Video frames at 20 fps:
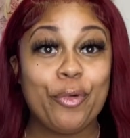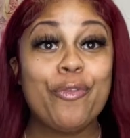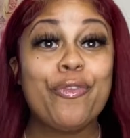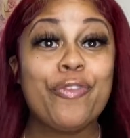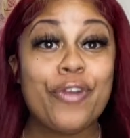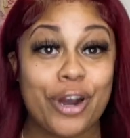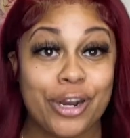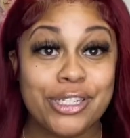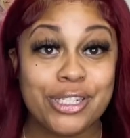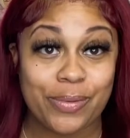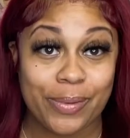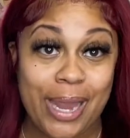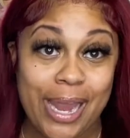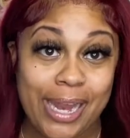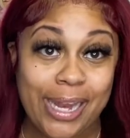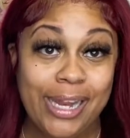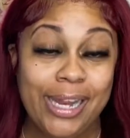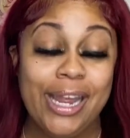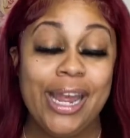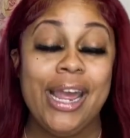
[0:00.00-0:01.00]
1st.
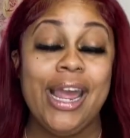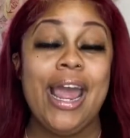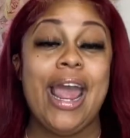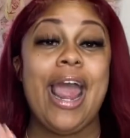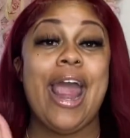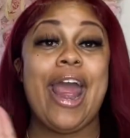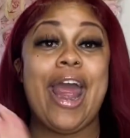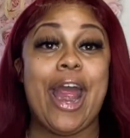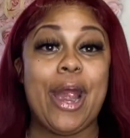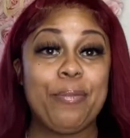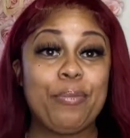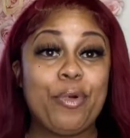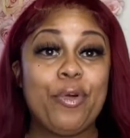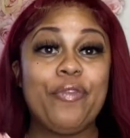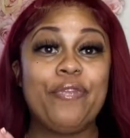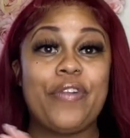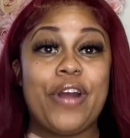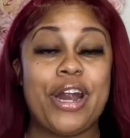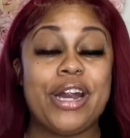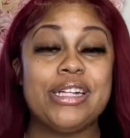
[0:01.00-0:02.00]
Okay. April
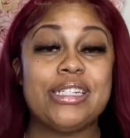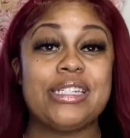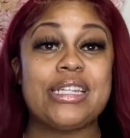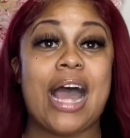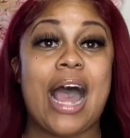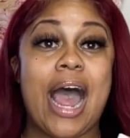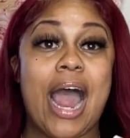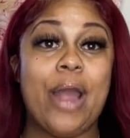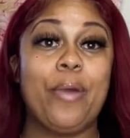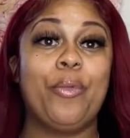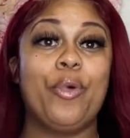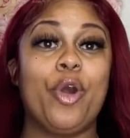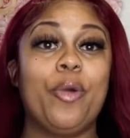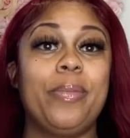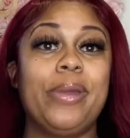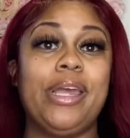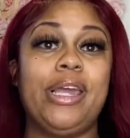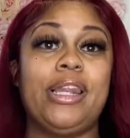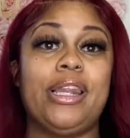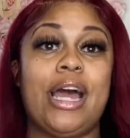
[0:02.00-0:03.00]
1st, I will
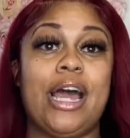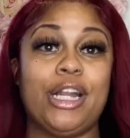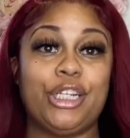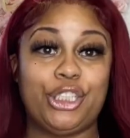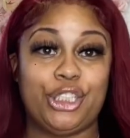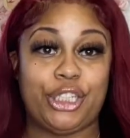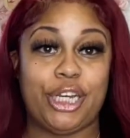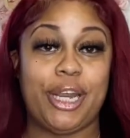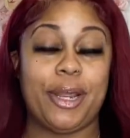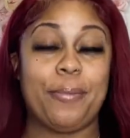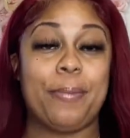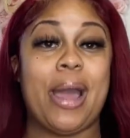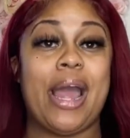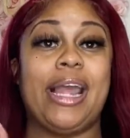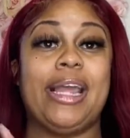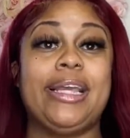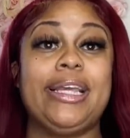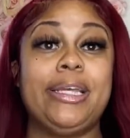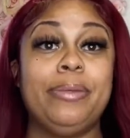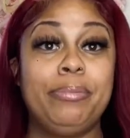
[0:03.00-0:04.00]
be launching
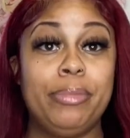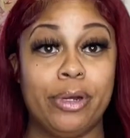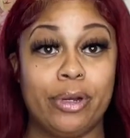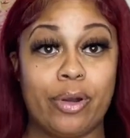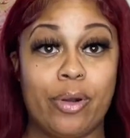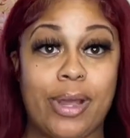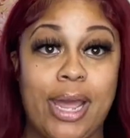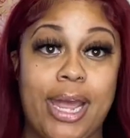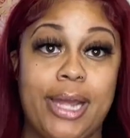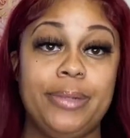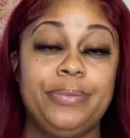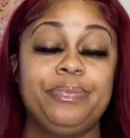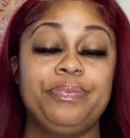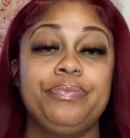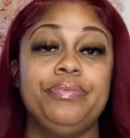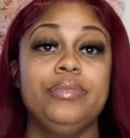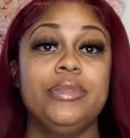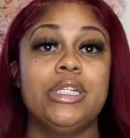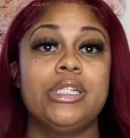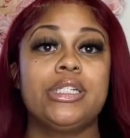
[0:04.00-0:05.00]
my ebook. Okay.
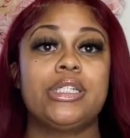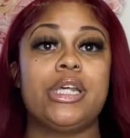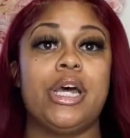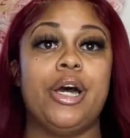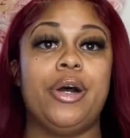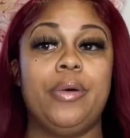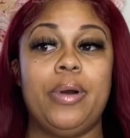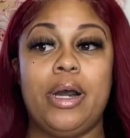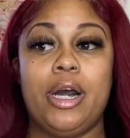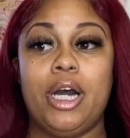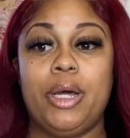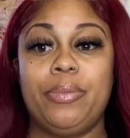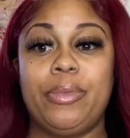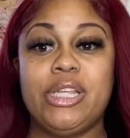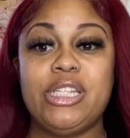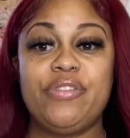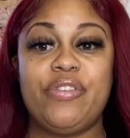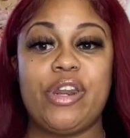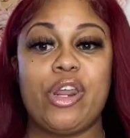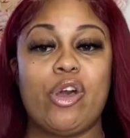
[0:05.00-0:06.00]
So
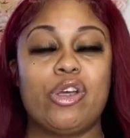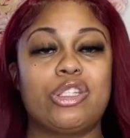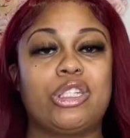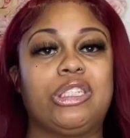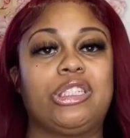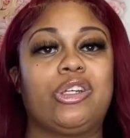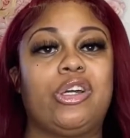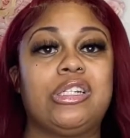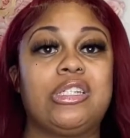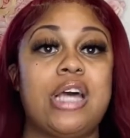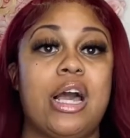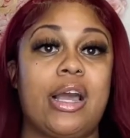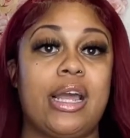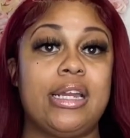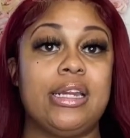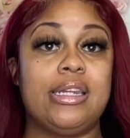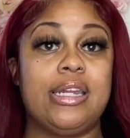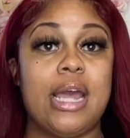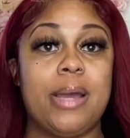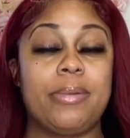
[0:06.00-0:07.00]
this video is just going to talk
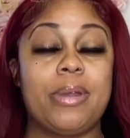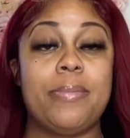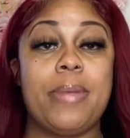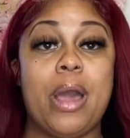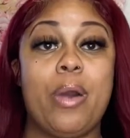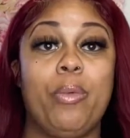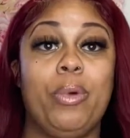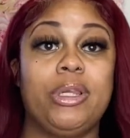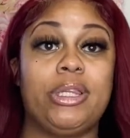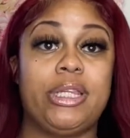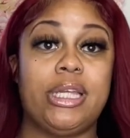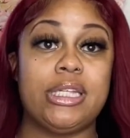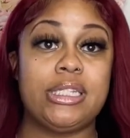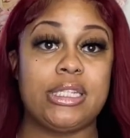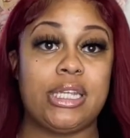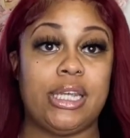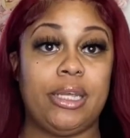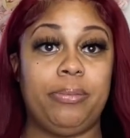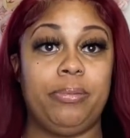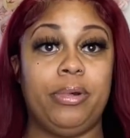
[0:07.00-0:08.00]
in depth about what this
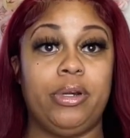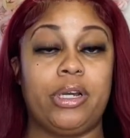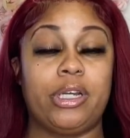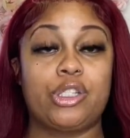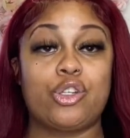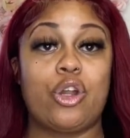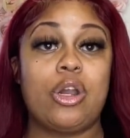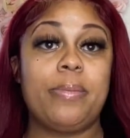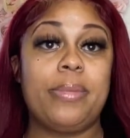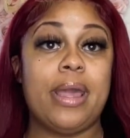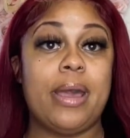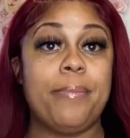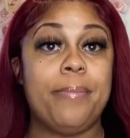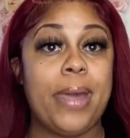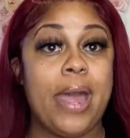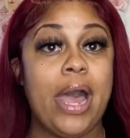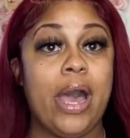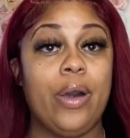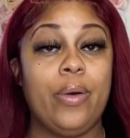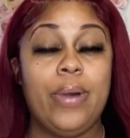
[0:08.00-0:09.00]
ebook is going to be
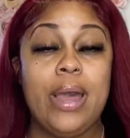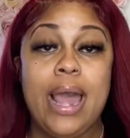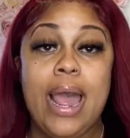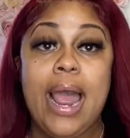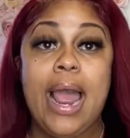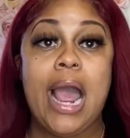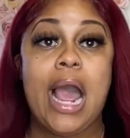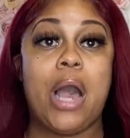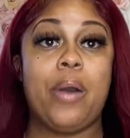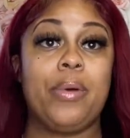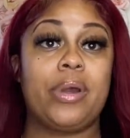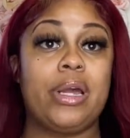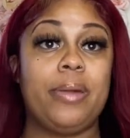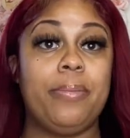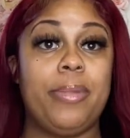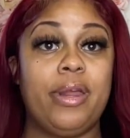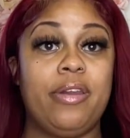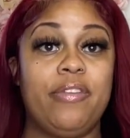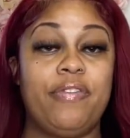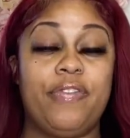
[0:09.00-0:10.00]
about, how it could
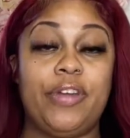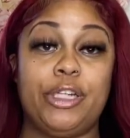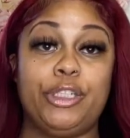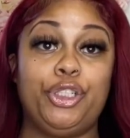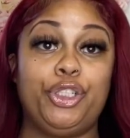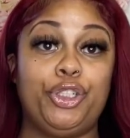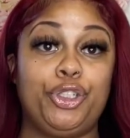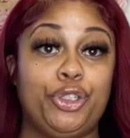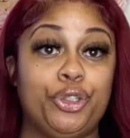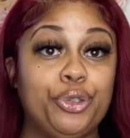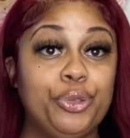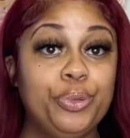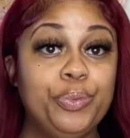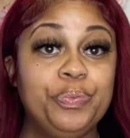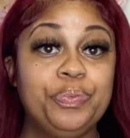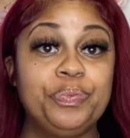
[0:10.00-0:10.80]
benefit you,